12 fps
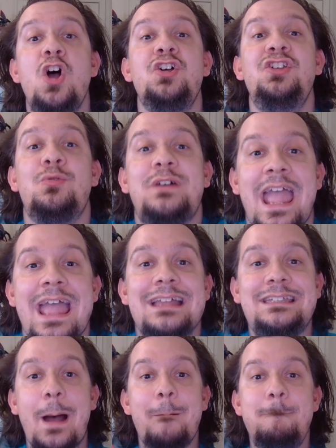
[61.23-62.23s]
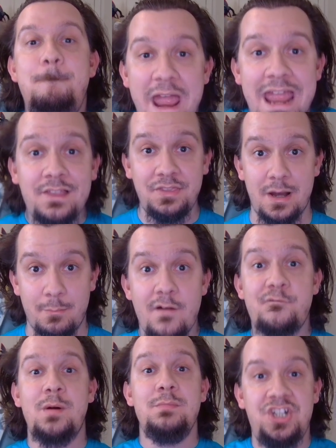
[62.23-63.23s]
you can't ban them
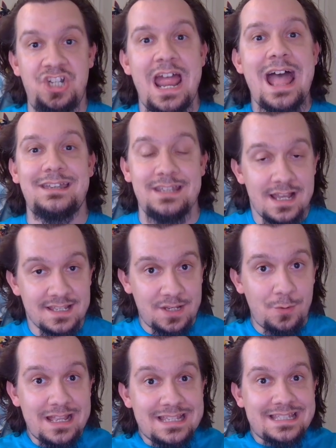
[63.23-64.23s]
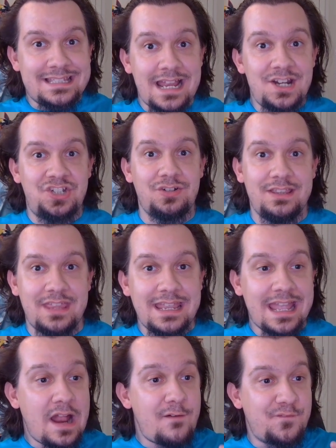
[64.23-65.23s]
from chat. So essentially, they
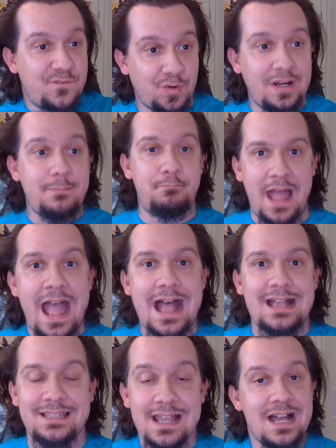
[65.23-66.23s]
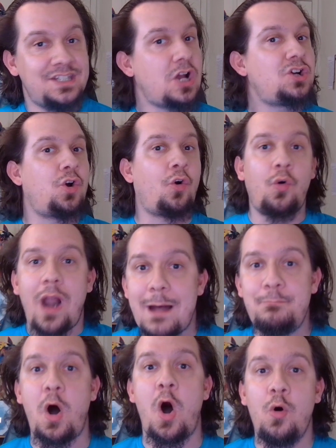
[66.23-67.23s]
get a free pass to
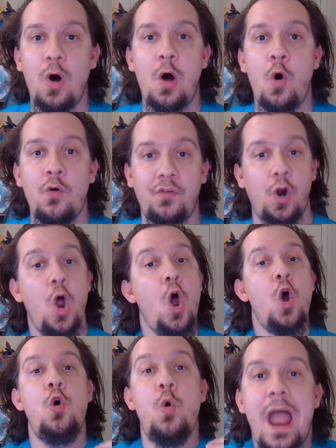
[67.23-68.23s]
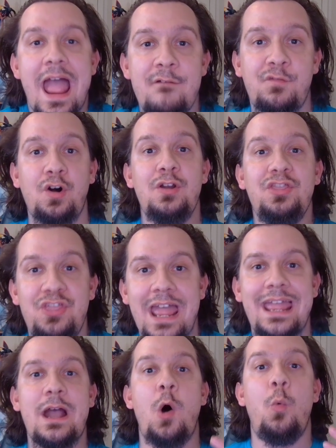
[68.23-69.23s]
crap all over whoever
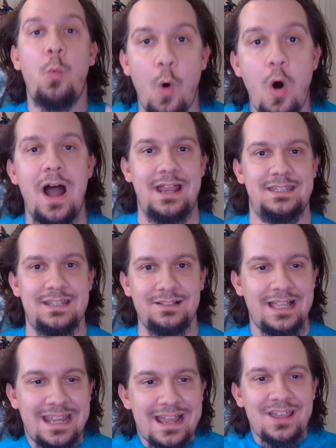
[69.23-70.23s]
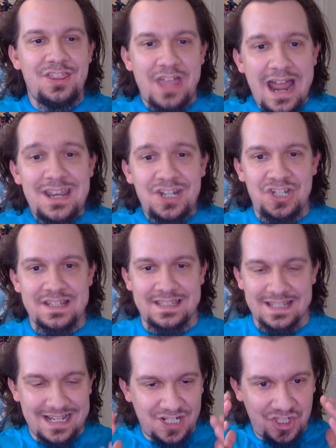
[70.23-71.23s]
they want. Like, that is
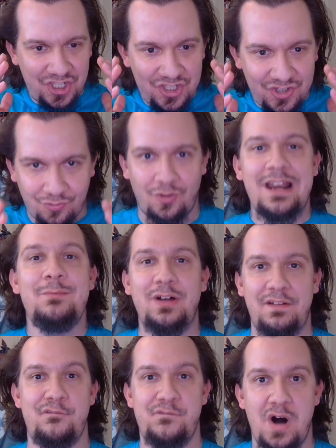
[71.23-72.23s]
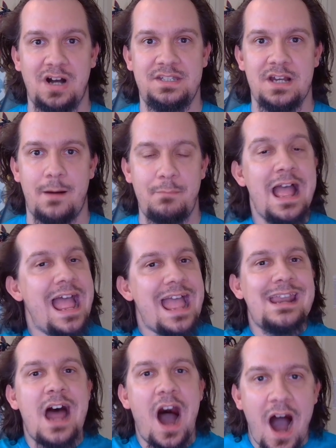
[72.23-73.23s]
just extremely fucked up
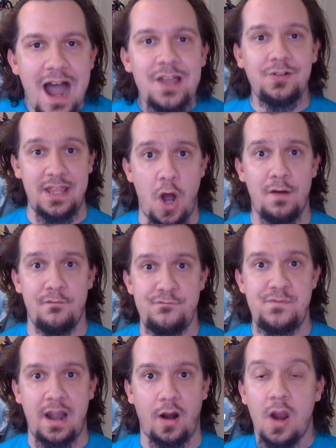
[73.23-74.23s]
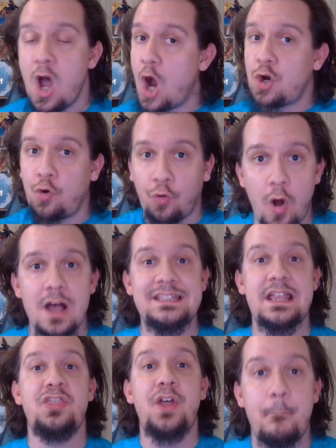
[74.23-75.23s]
and highly unfair
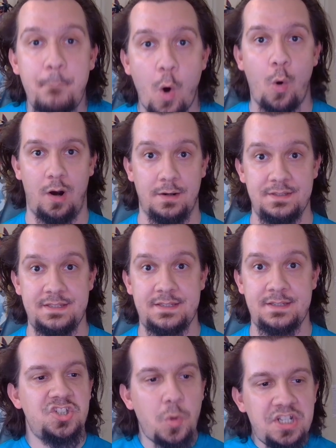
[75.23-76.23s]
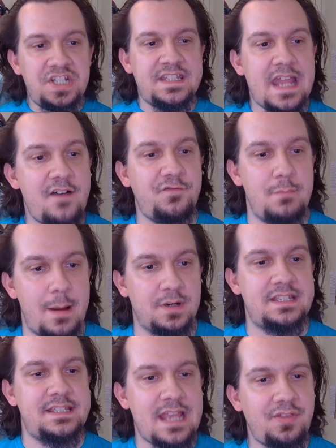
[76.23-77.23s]
across the boards. Twitch staff member
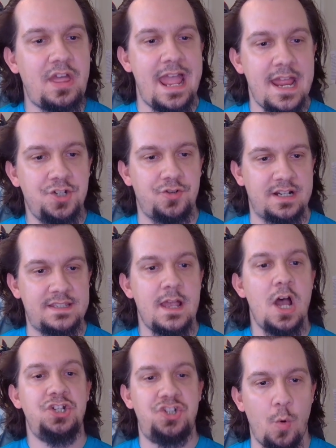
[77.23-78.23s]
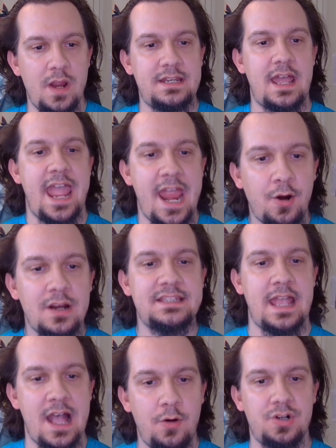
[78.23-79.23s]
Seth Hendricks joined Harris
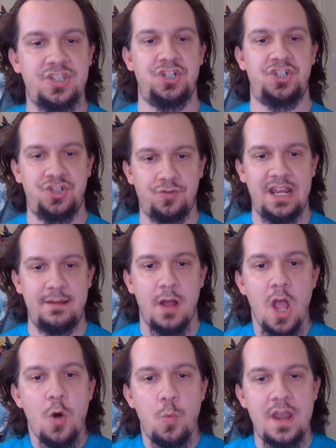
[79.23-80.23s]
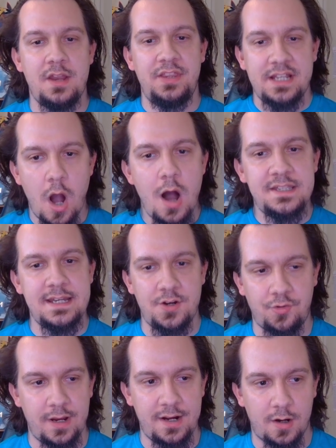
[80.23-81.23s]
Heller's stream when the content
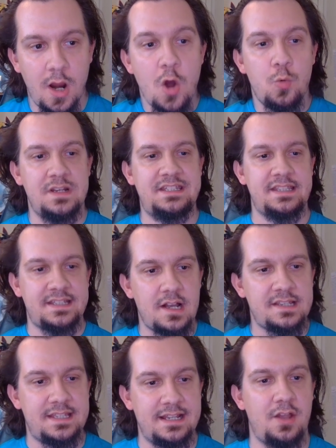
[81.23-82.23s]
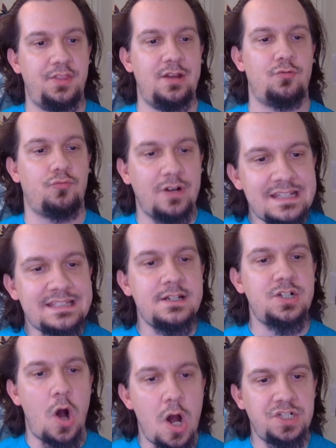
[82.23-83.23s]
creator was discussing the
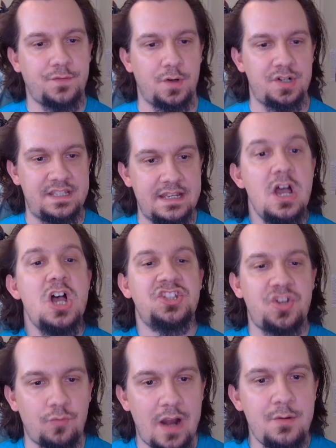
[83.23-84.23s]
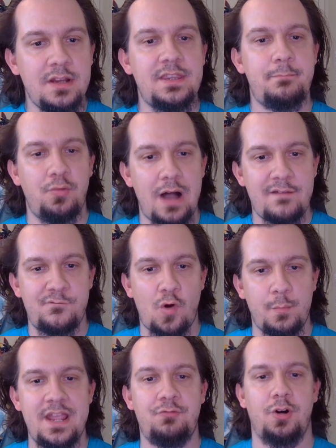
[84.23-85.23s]
recent controversy surrounding the
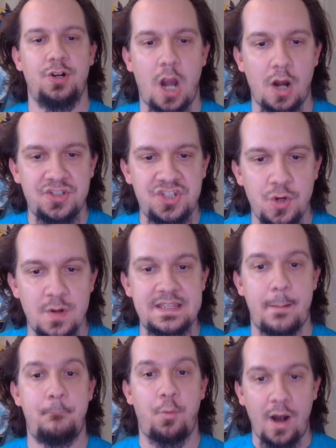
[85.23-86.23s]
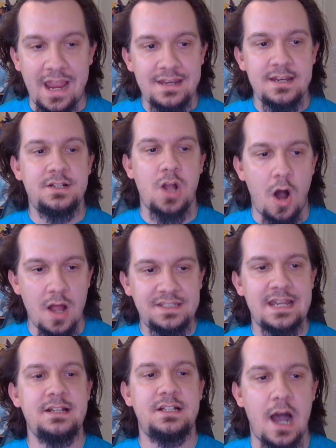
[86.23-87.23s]
platform in regards to its branded
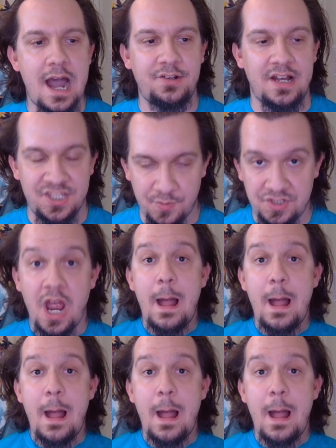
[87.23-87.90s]
content guidelines, which,